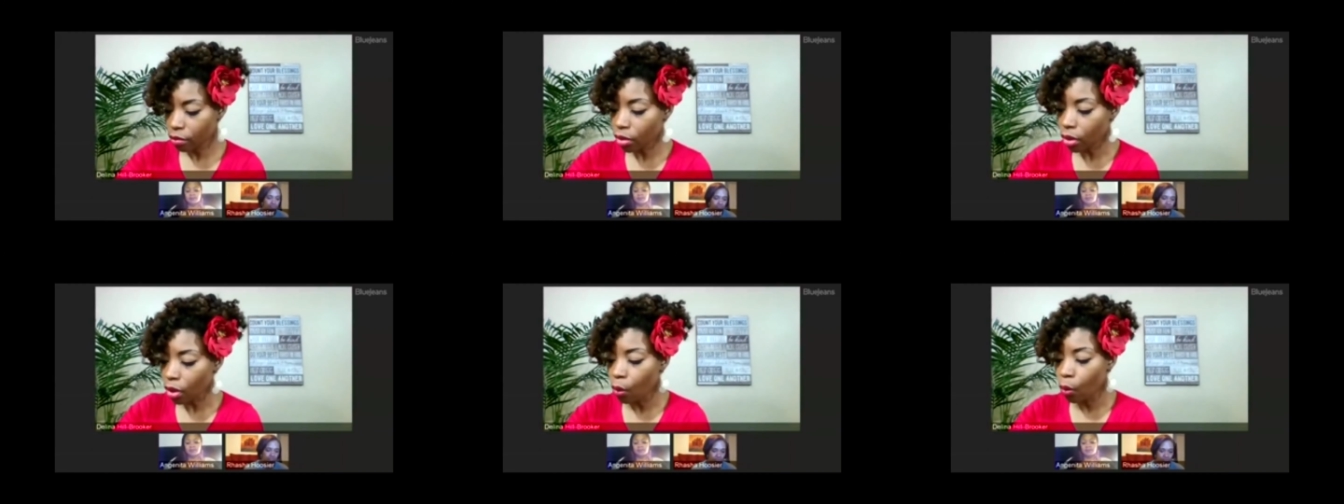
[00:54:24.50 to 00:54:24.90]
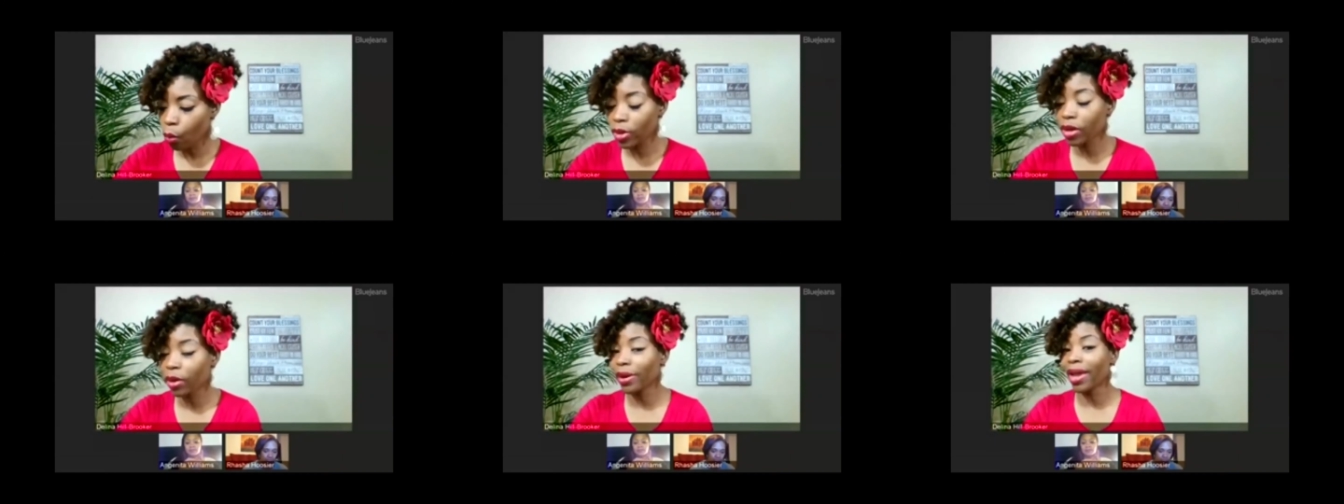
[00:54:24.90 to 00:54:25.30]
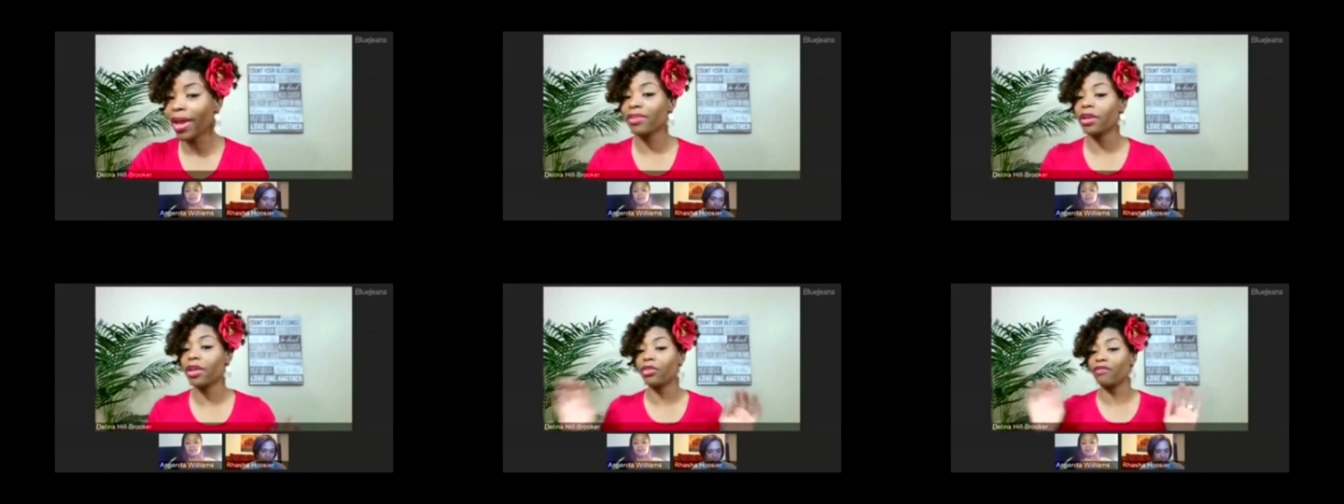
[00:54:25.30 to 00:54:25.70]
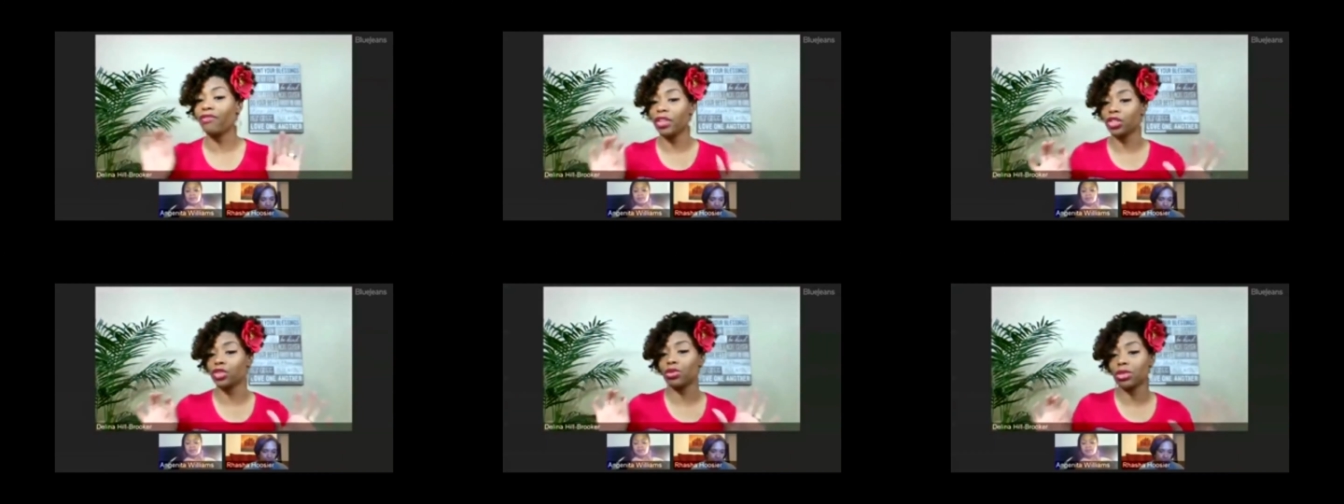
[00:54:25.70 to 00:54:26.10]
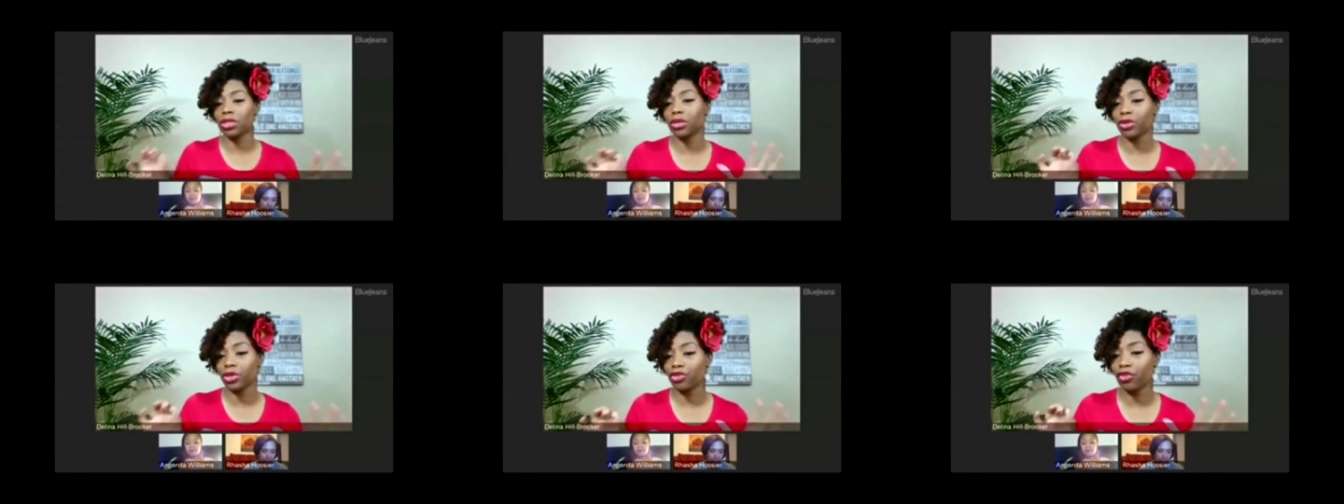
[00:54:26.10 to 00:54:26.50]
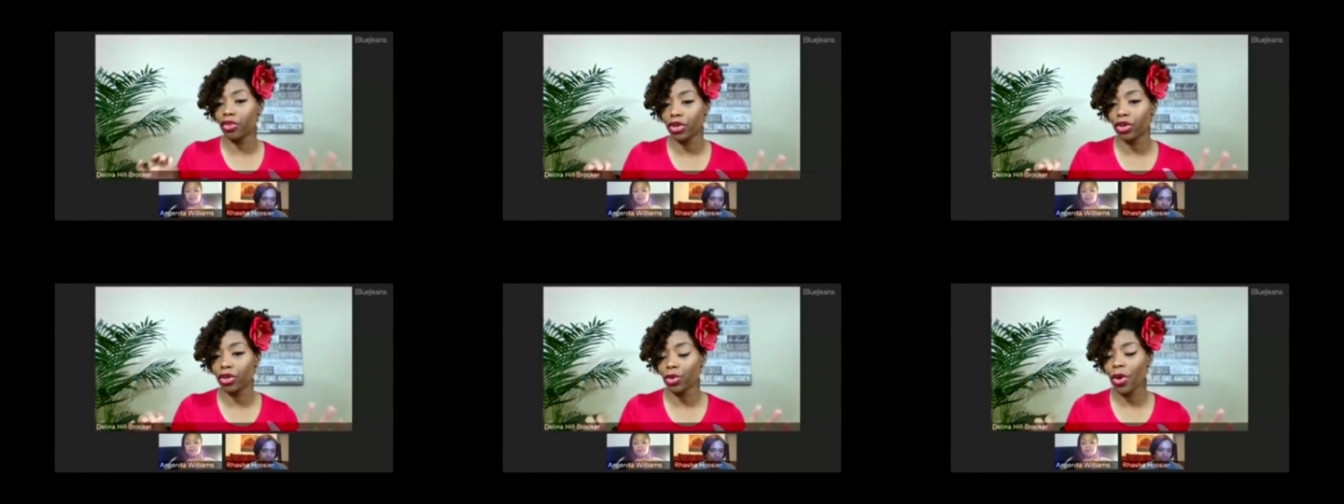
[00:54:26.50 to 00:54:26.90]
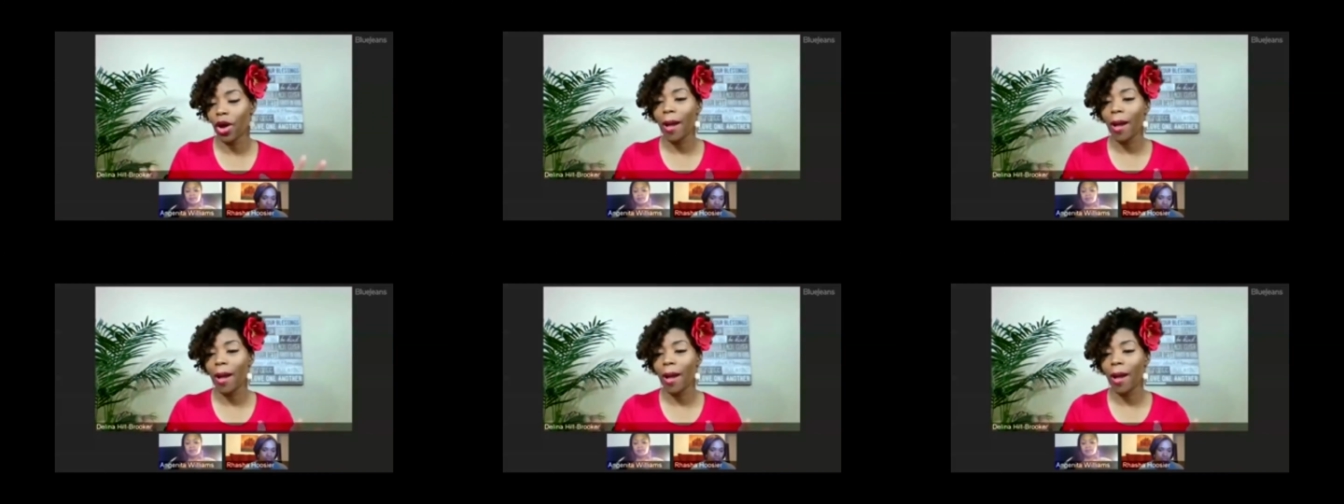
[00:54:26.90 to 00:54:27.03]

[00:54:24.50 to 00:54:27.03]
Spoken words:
we don't have another visual series for you,